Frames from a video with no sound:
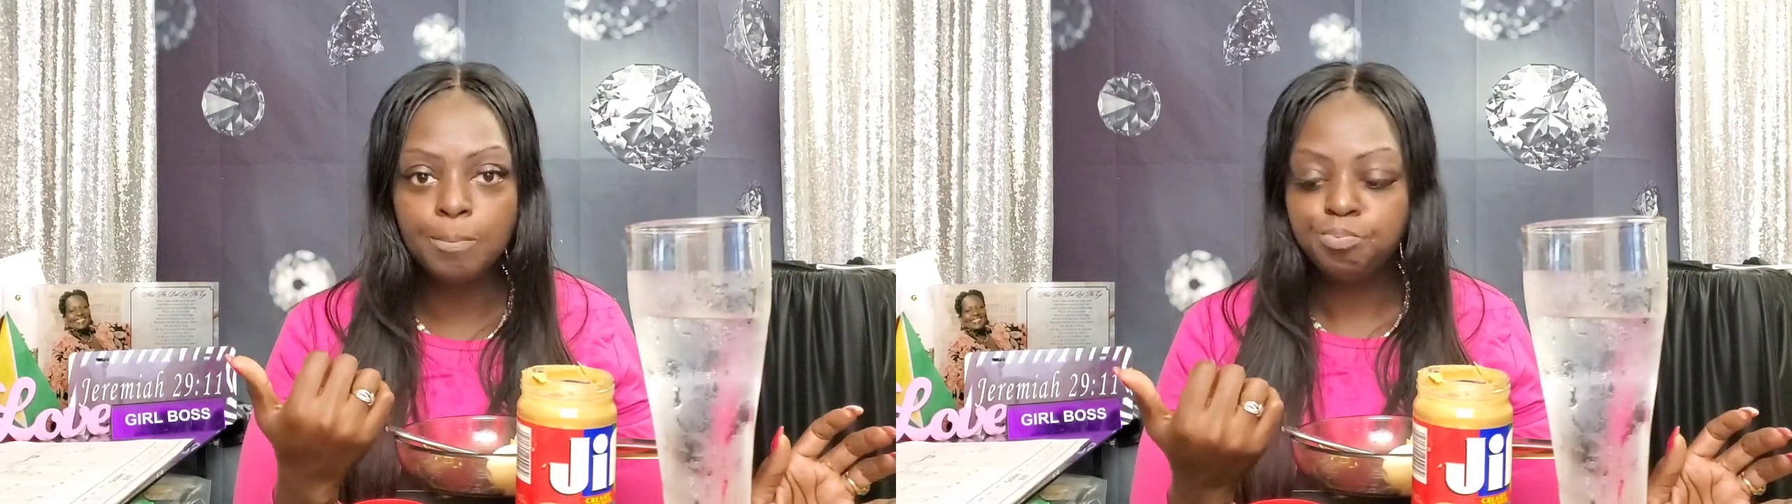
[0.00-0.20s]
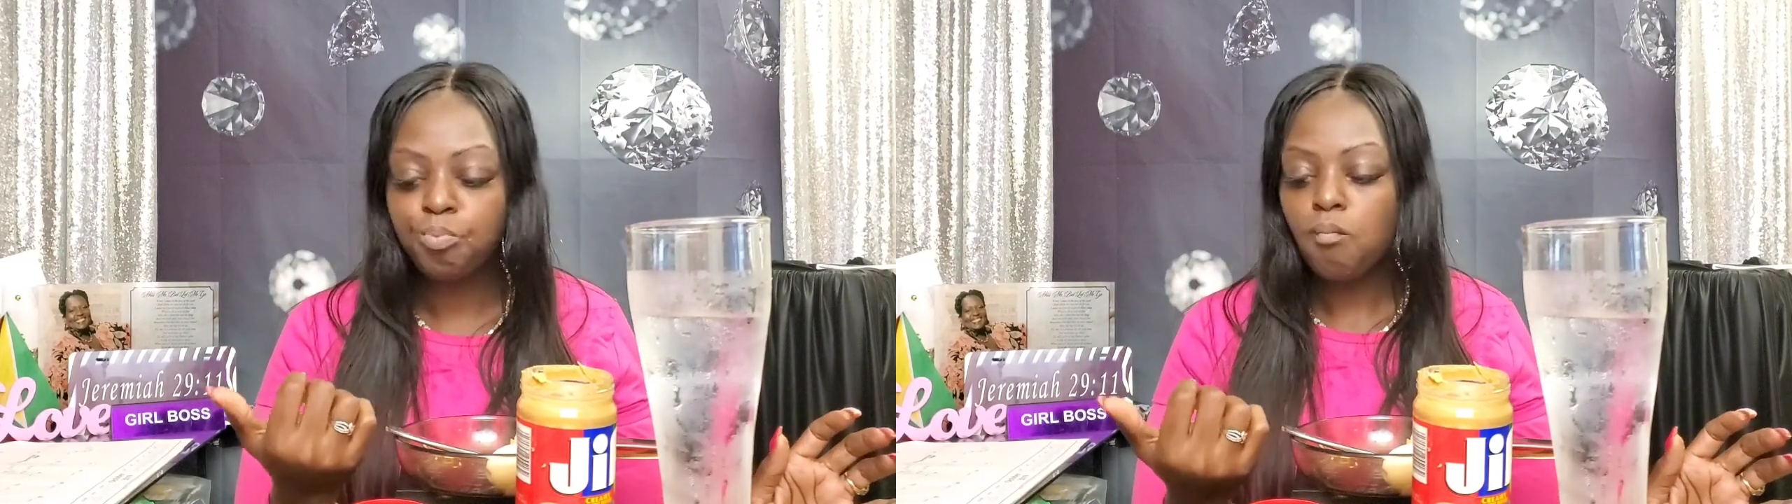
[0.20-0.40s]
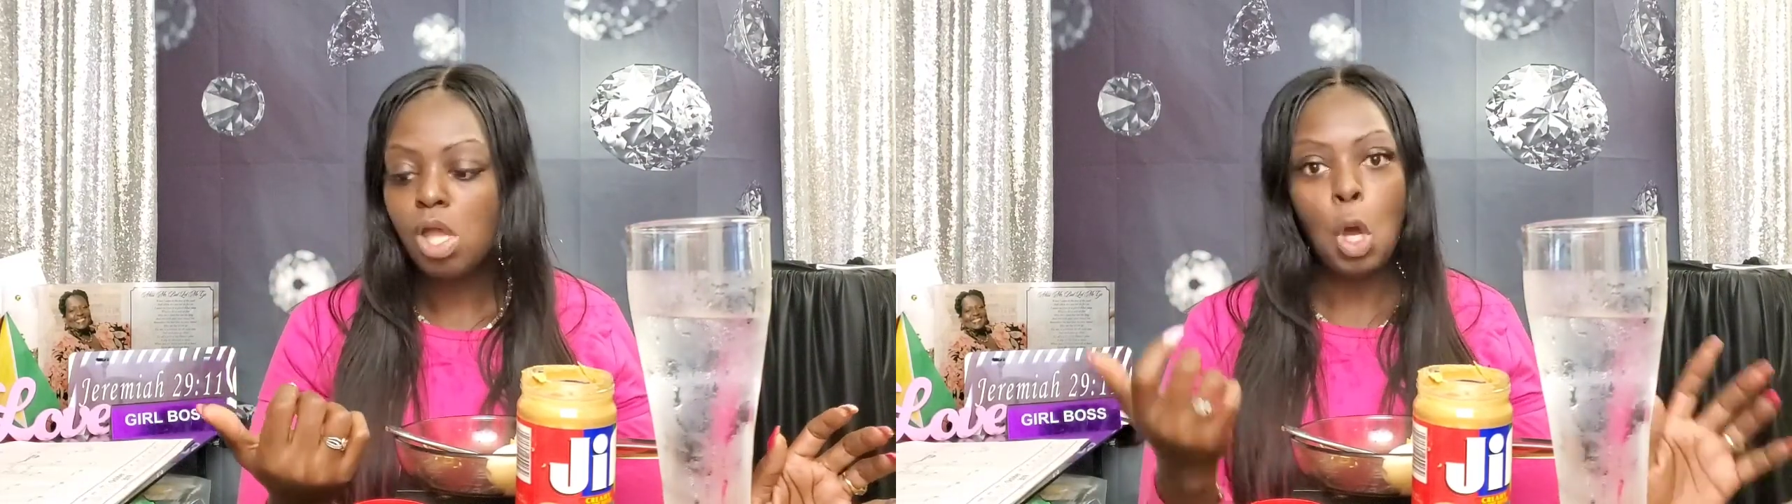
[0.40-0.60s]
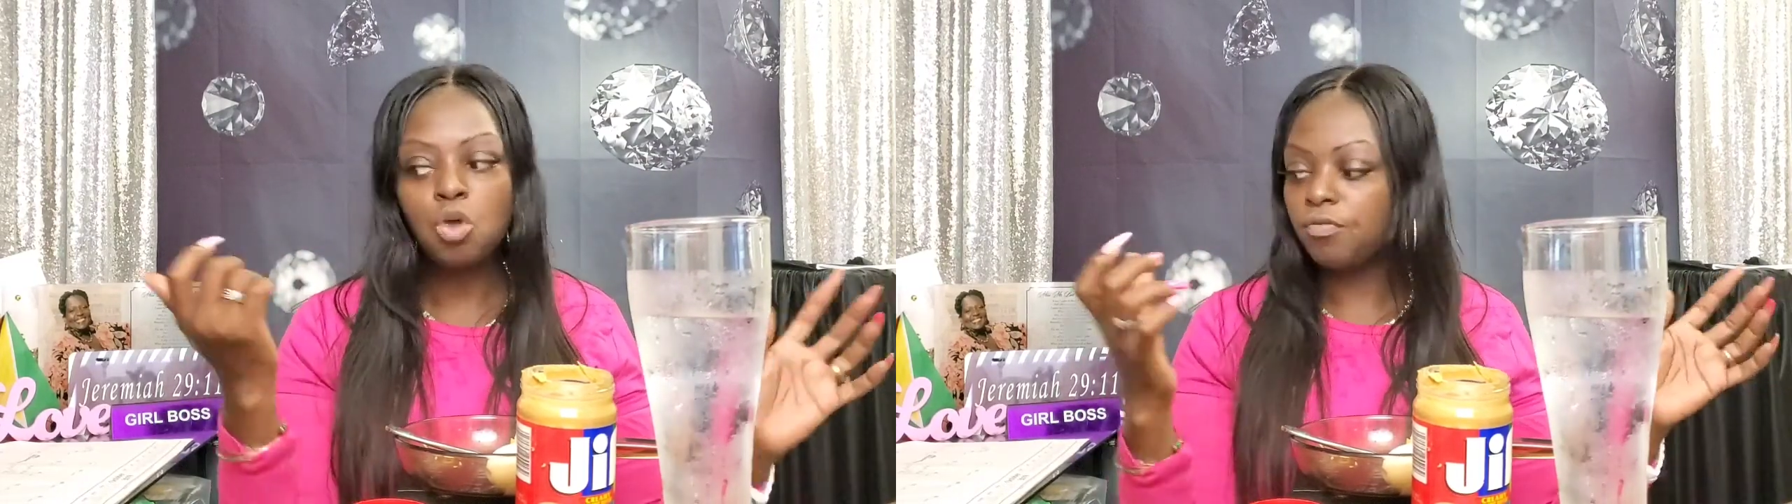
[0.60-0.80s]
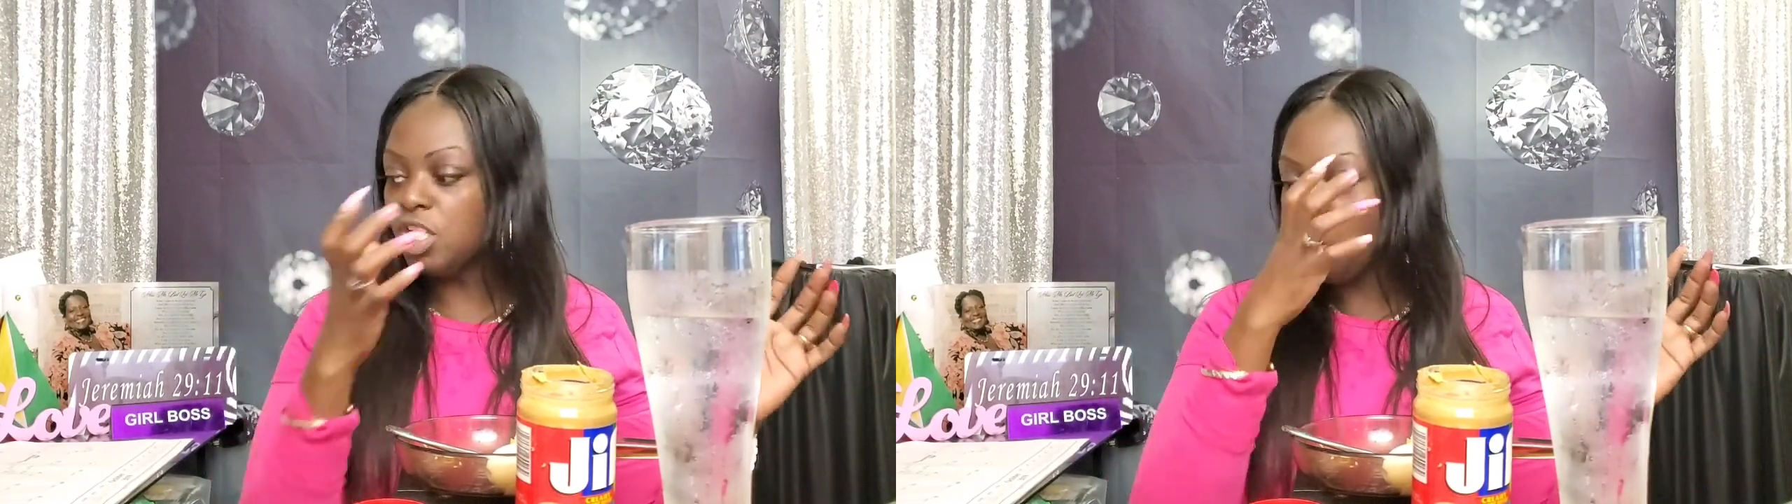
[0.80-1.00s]
I need to get them
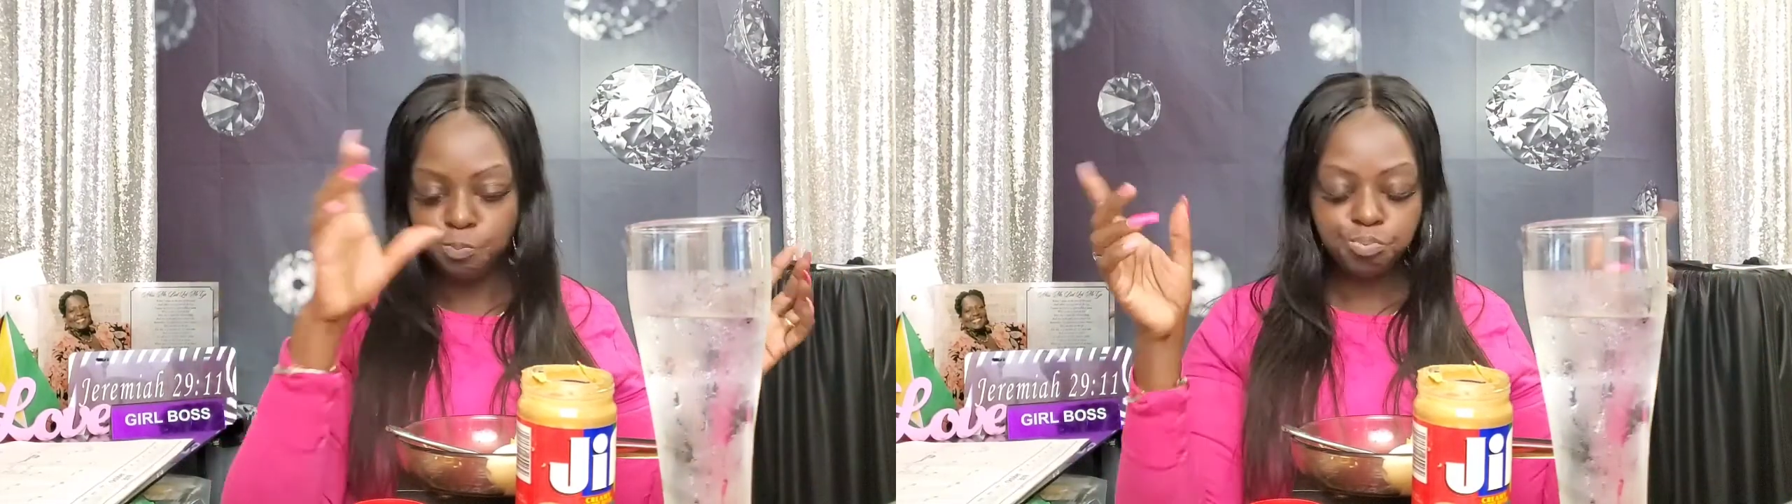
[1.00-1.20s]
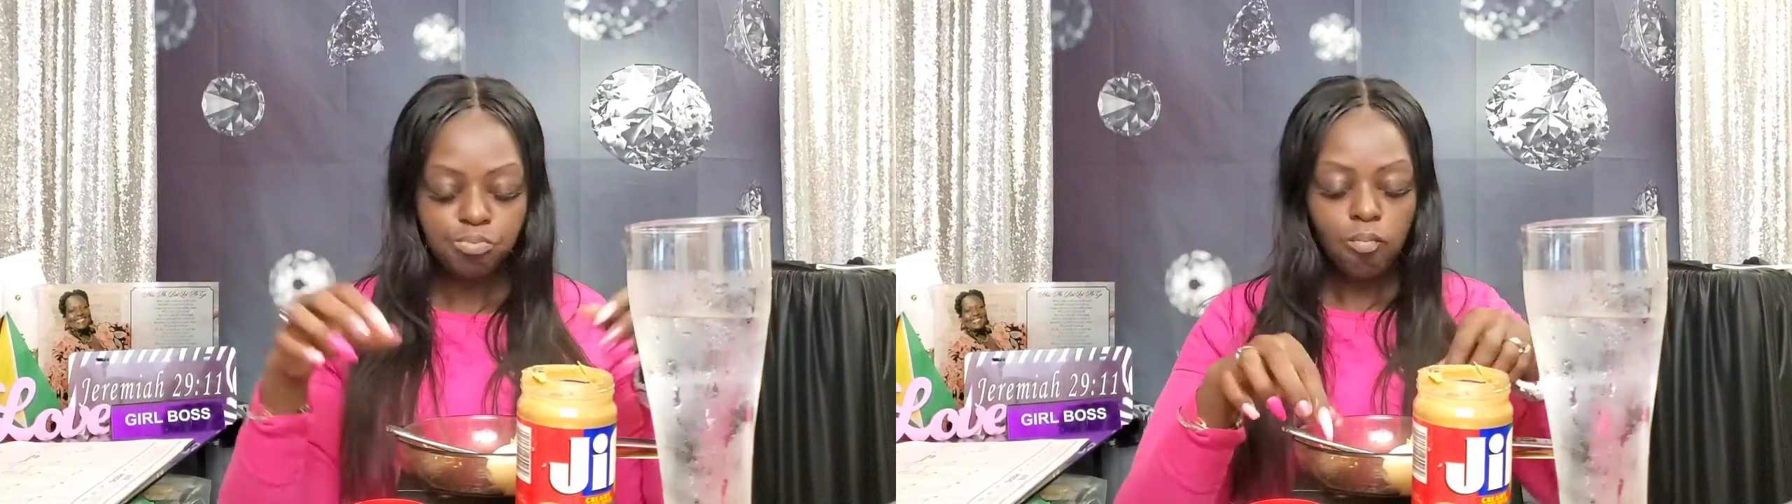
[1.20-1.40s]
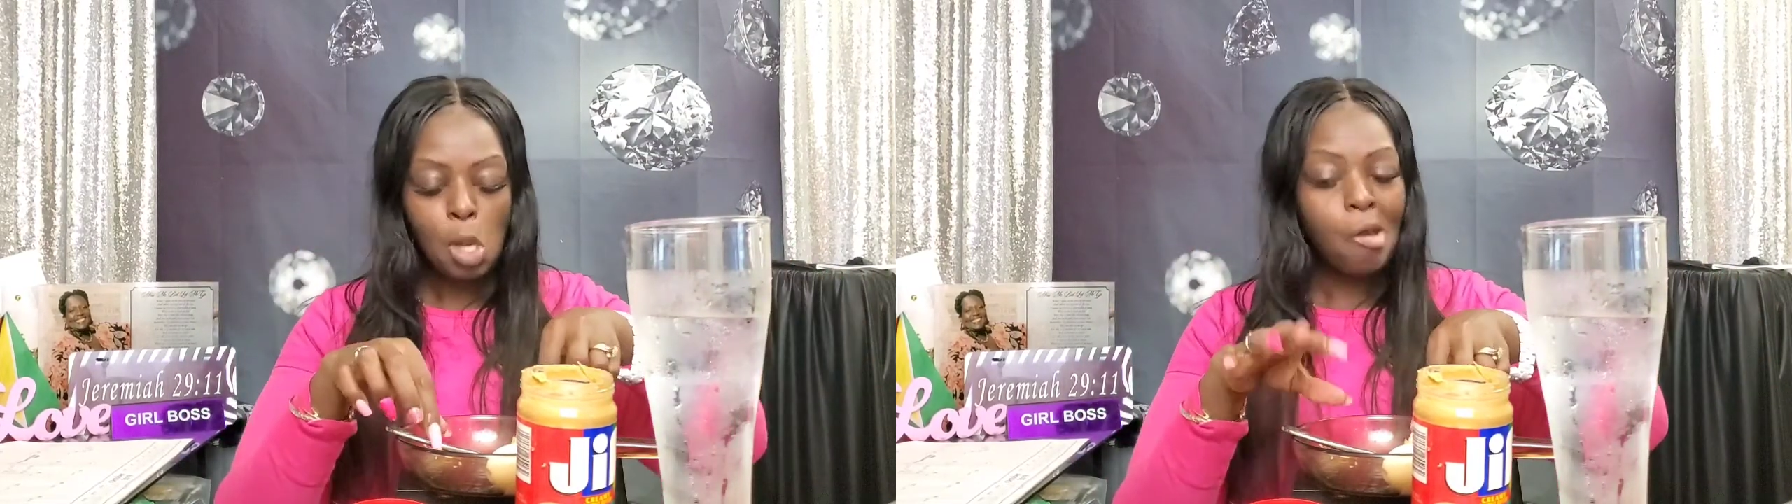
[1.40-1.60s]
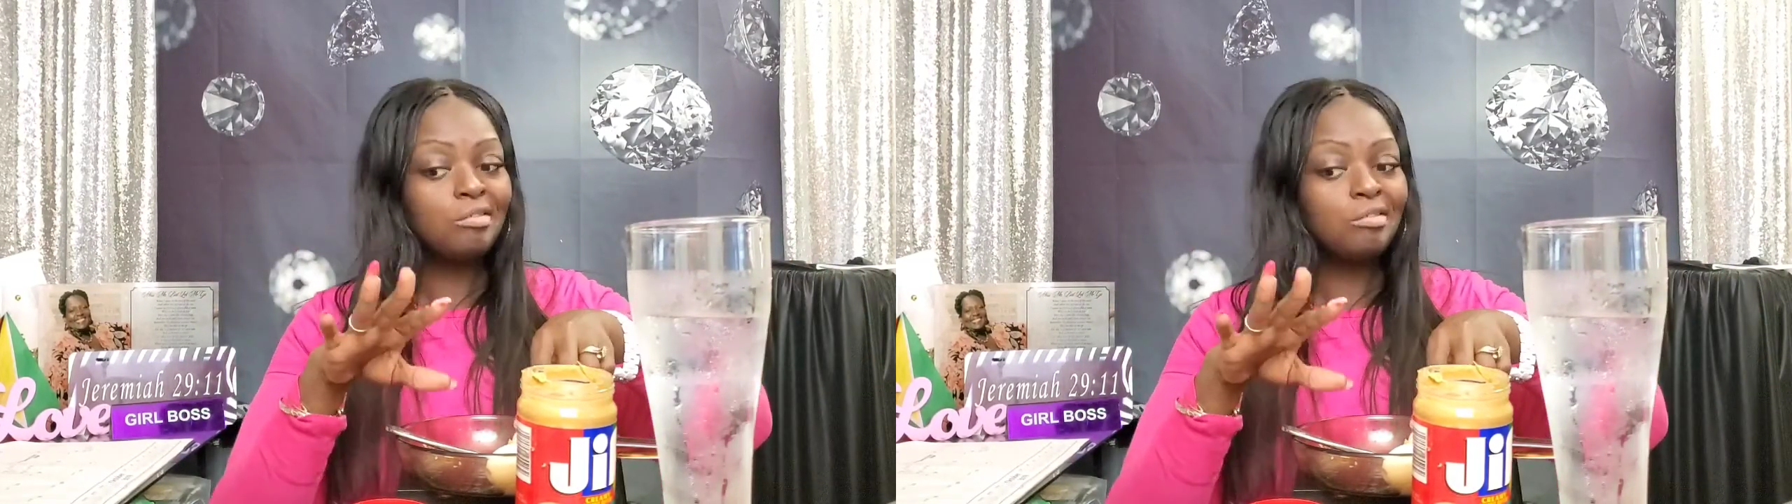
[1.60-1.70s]
things fixed.